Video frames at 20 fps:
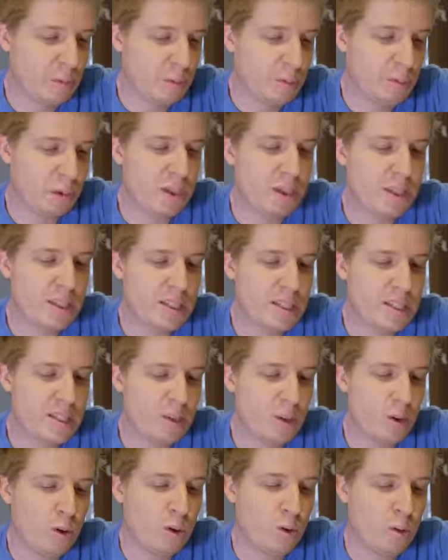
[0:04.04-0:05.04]
Because
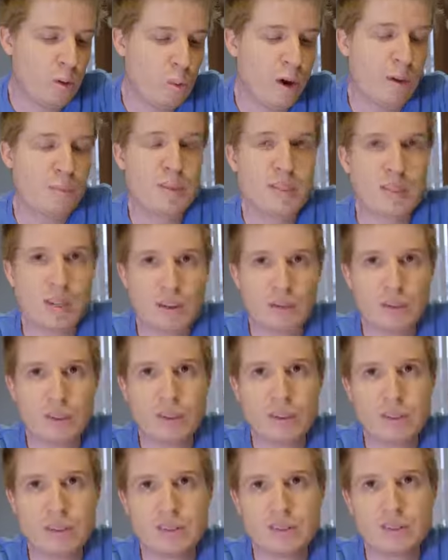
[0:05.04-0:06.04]
your web
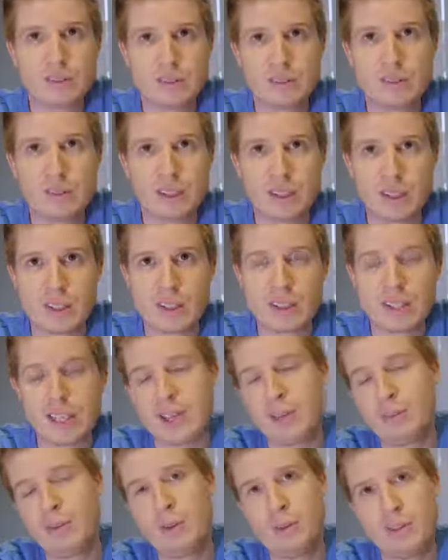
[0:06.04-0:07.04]
server can
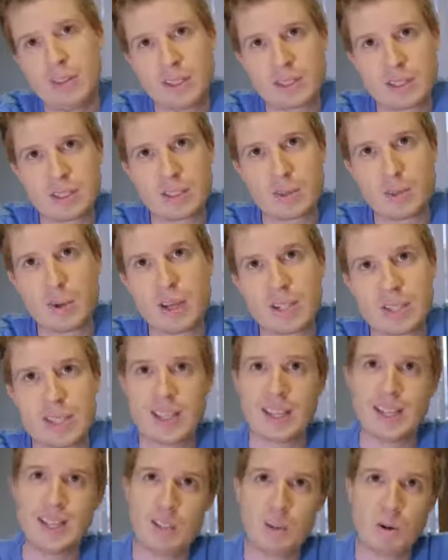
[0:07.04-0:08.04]
say a few things, as well as
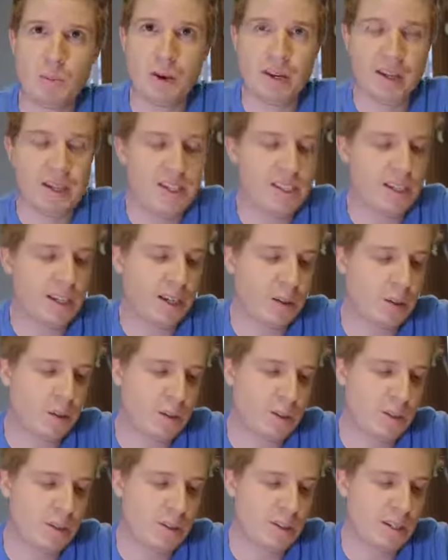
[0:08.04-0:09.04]
saying, here's your page. It can
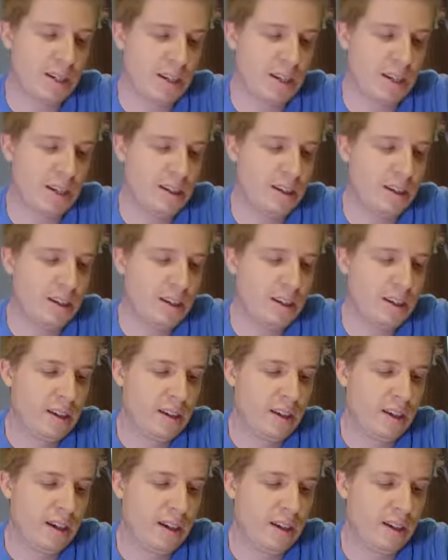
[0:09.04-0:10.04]
also say,
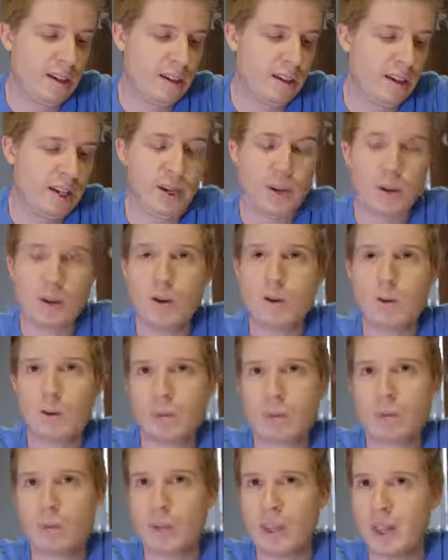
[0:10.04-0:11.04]
I don't know
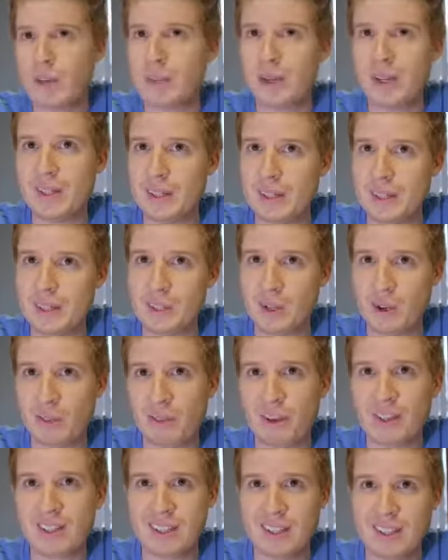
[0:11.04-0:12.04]
what that page is. So
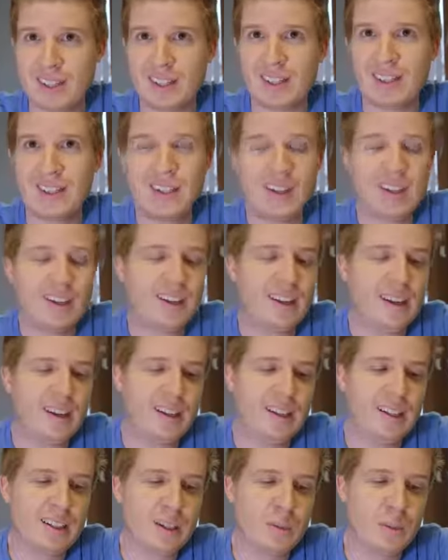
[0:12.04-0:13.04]
if I say,
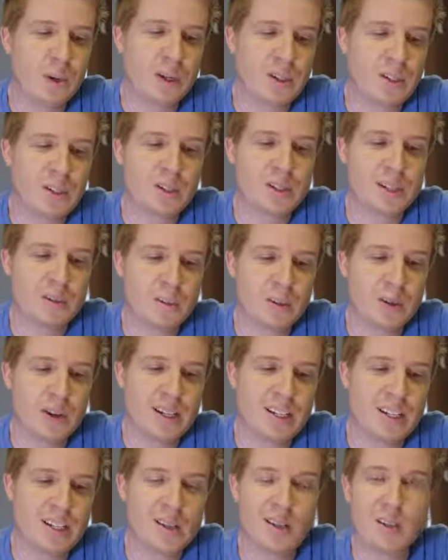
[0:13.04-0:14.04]
can we go to
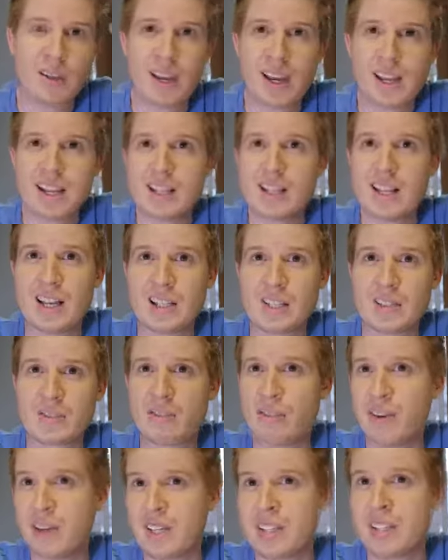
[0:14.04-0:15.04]

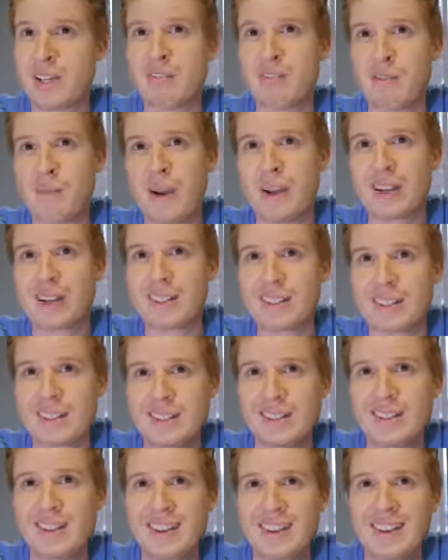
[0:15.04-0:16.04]
nottingham.ac.uk/free stuff for Macs?
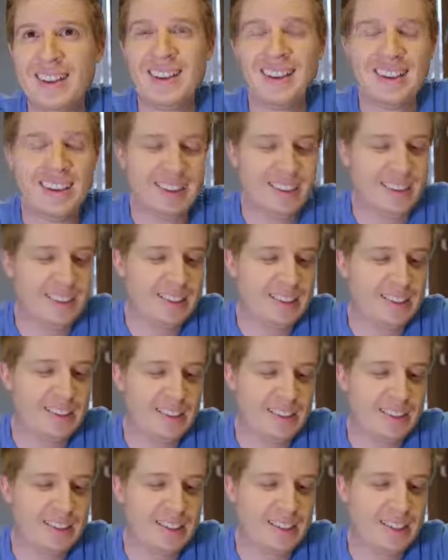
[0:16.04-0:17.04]

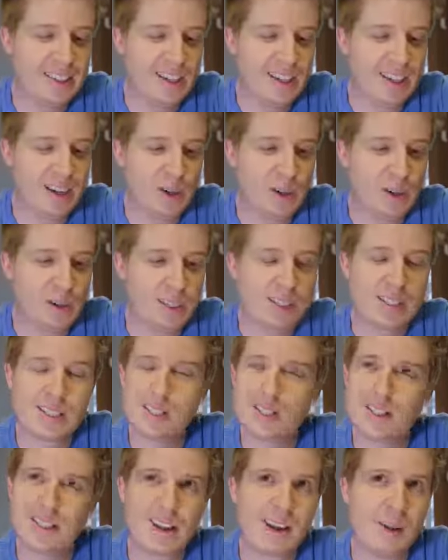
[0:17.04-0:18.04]
It goes,
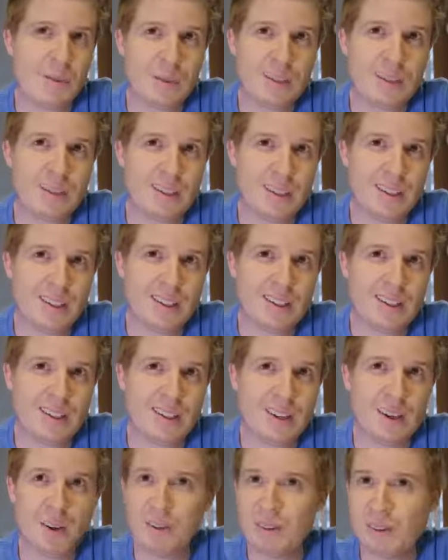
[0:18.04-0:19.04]
I'm sorry,
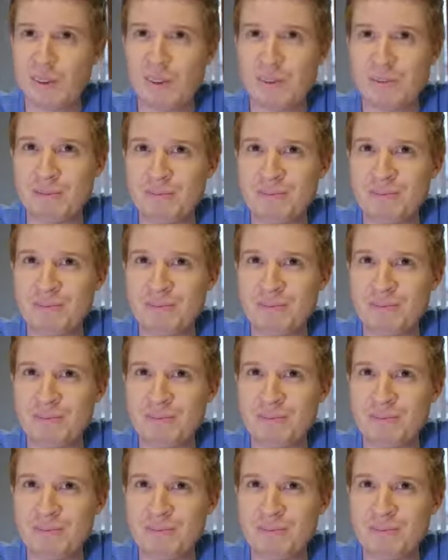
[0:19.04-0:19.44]
I don't know